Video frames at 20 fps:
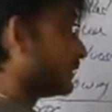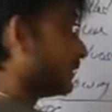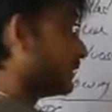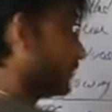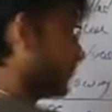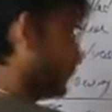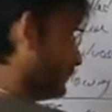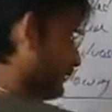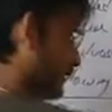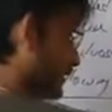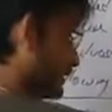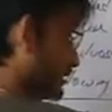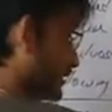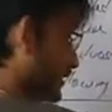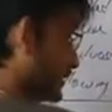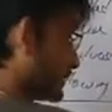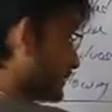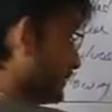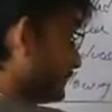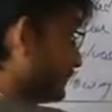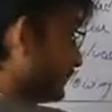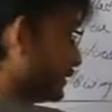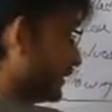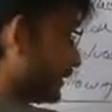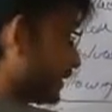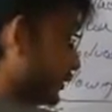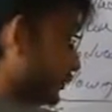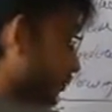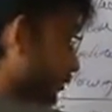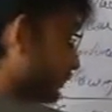in the first example
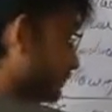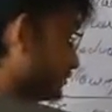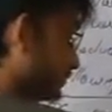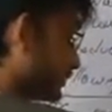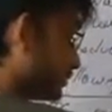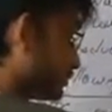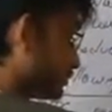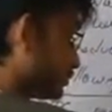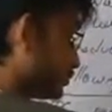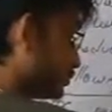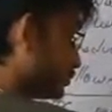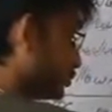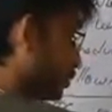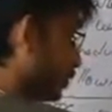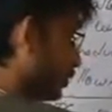that you have just